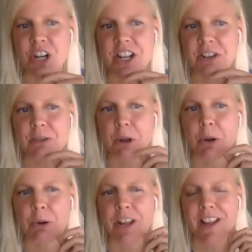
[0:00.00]
And you
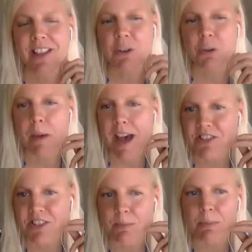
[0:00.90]
wrote that you
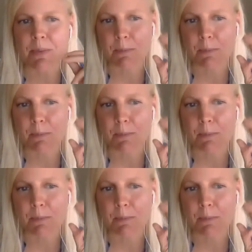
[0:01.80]
imagine